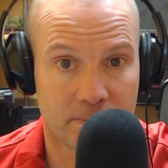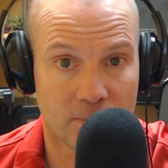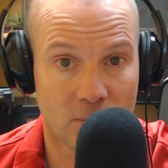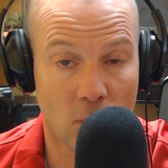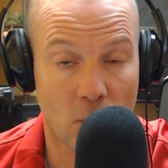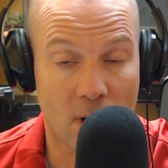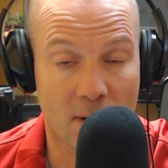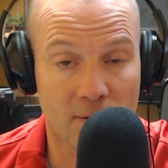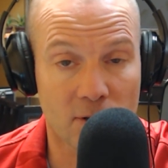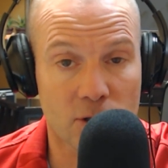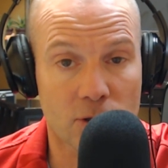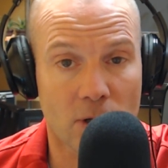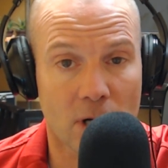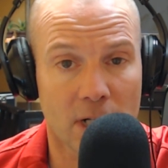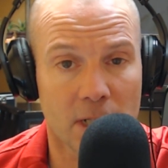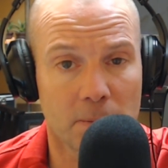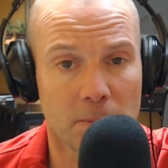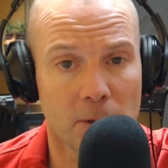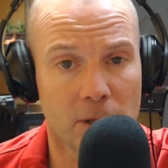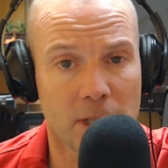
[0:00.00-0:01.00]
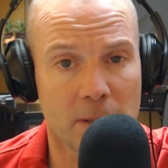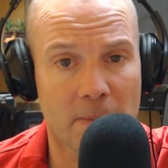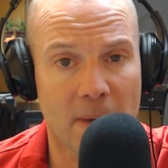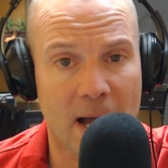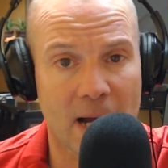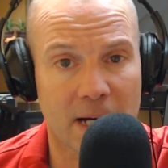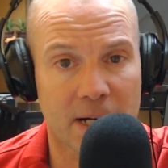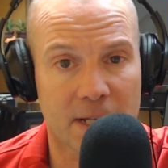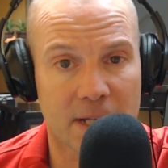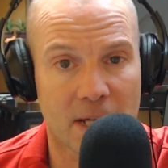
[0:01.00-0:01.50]
Whoever's trying to pull you
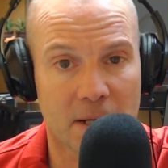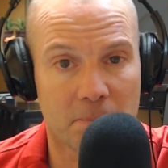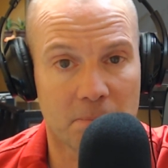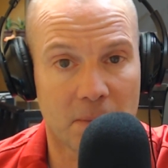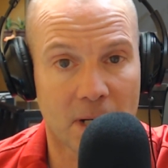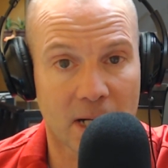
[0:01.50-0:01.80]
back into that